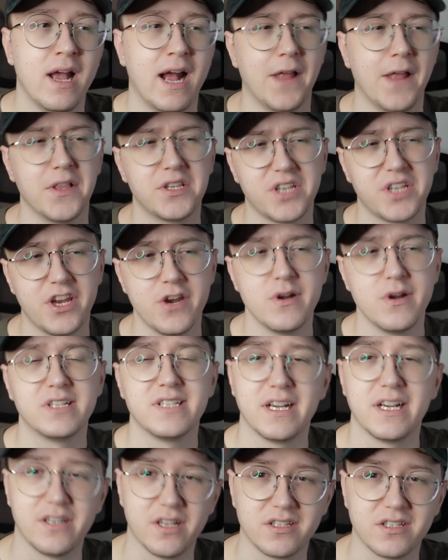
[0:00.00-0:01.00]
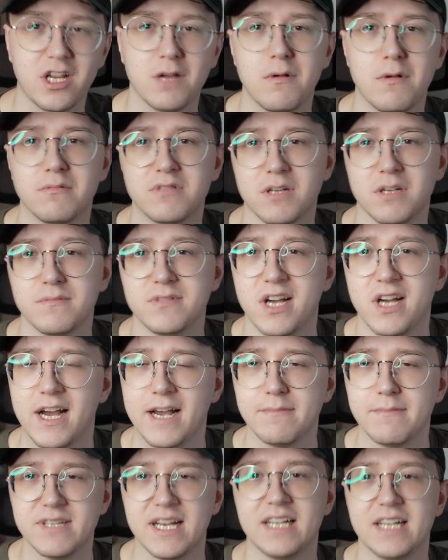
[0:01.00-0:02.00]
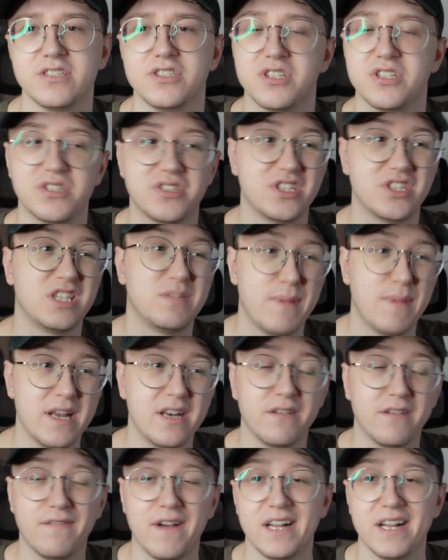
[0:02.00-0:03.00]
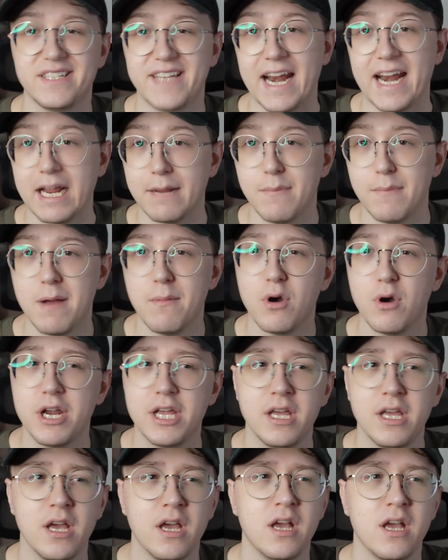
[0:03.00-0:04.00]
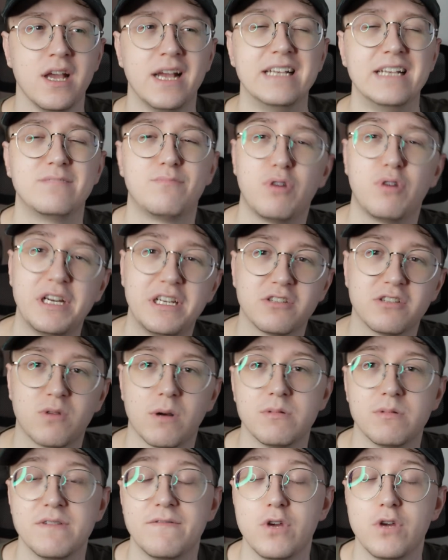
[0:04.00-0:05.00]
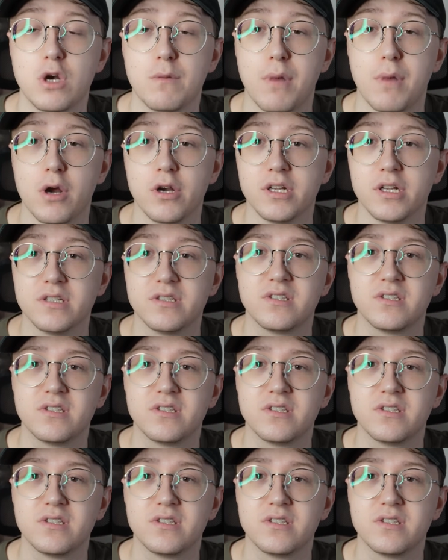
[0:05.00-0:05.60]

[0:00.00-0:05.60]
and the security attack does come up sometimes, and just suspend effect, gaining a memory, is pretty disruptive for your opponent.